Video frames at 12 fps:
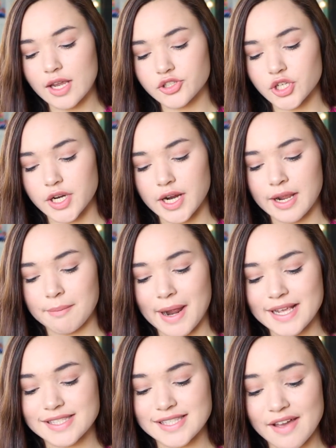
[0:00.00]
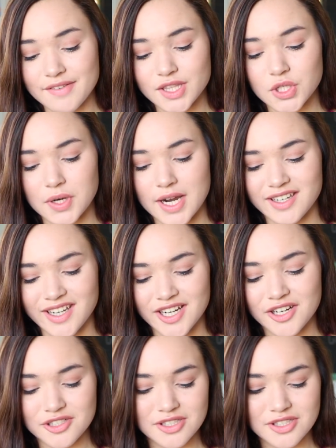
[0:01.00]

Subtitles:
during my 7th grade year.